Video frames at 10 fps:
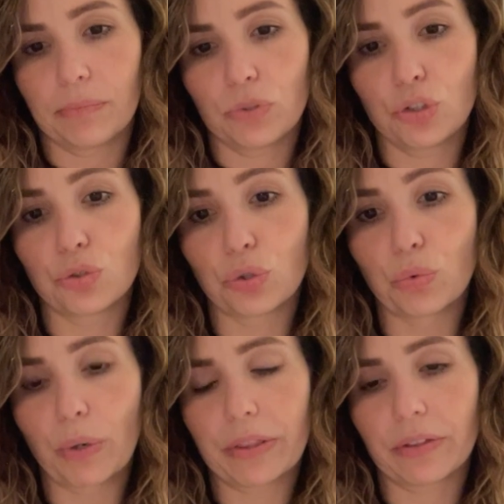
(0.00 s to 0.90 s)
to do
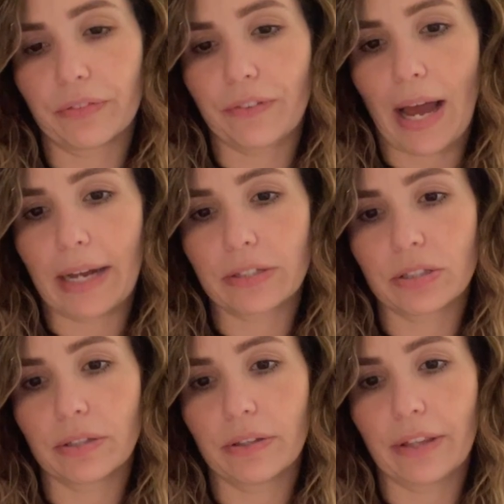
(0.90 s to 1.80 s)
with the fact
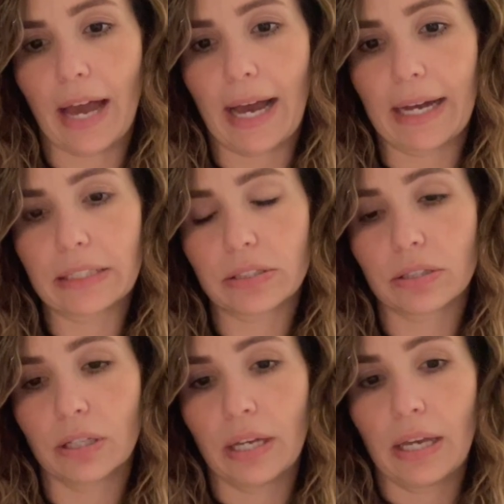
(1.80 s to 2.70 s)
that
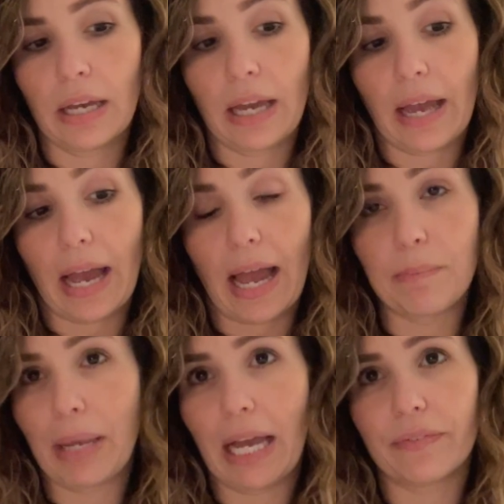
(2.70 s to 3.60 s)
I
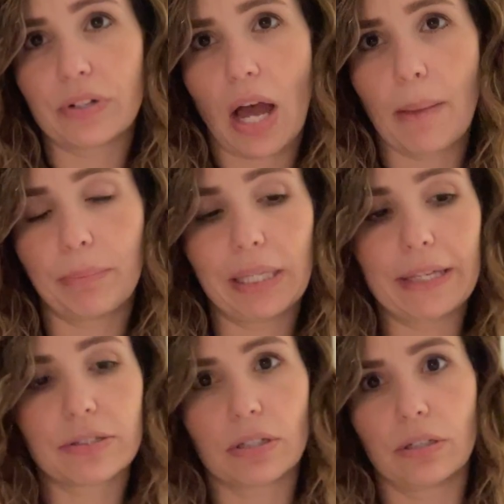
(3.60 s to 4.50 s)
may have not
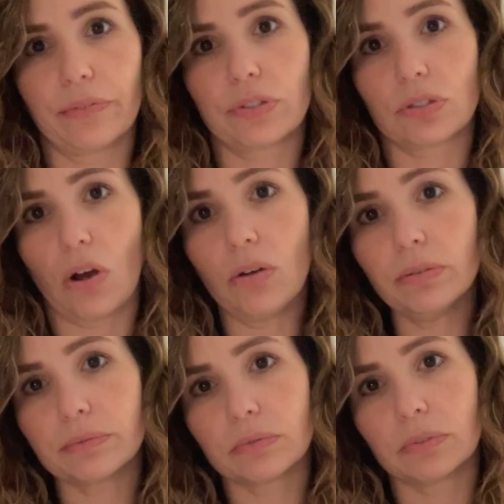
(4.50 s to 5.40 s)
placed enough
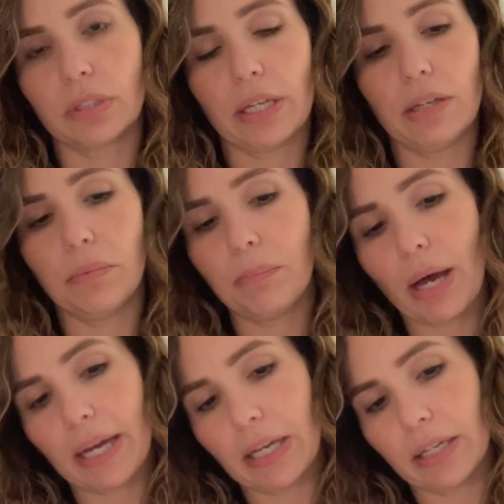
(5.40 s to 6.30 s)
salt in
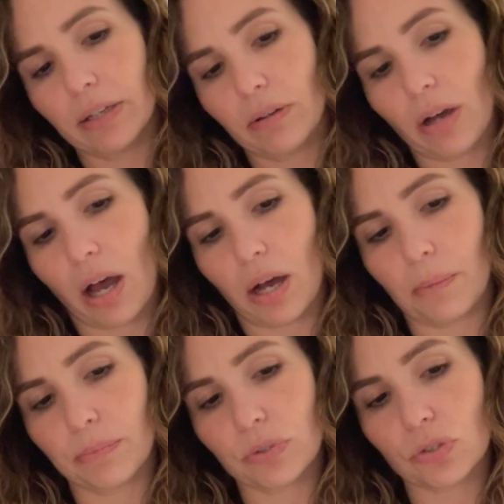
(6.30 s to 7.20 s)
my
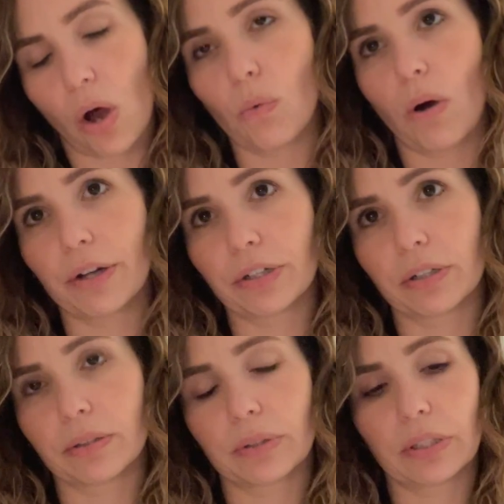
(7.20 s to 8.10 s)

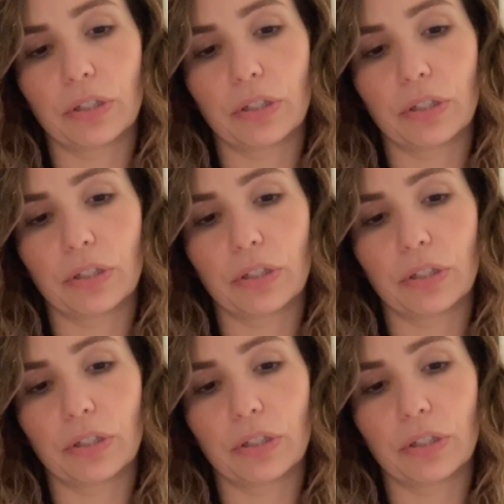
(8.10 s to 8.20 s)
saltwater,